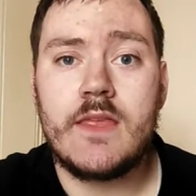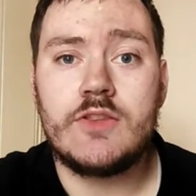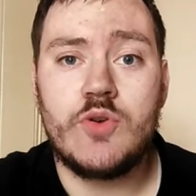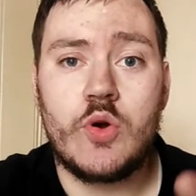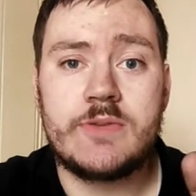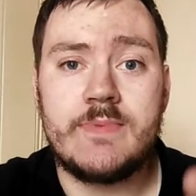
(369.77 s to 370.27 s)

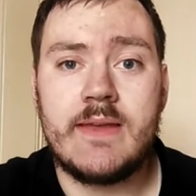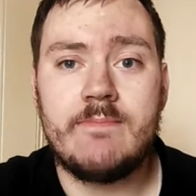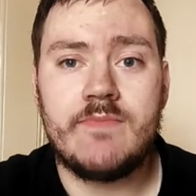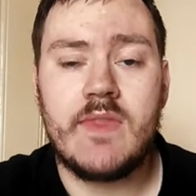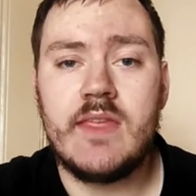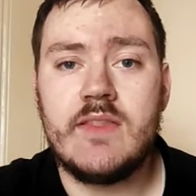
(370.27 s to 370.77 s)
Torx bit
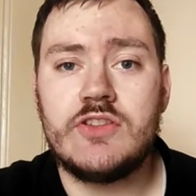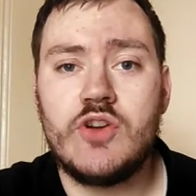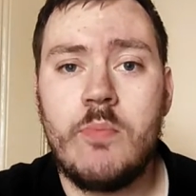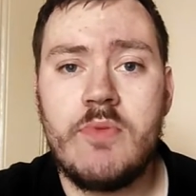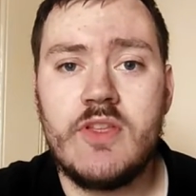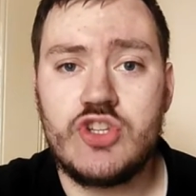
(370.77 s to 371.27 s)
in the
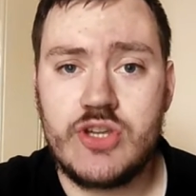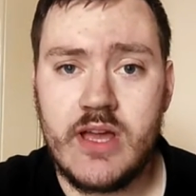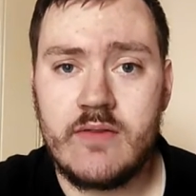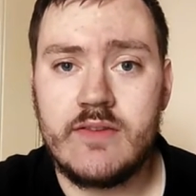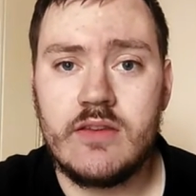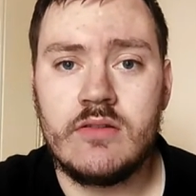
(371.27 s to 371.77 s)
top of the
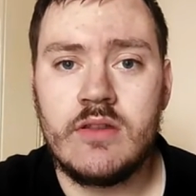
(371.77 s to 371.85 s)
shaft,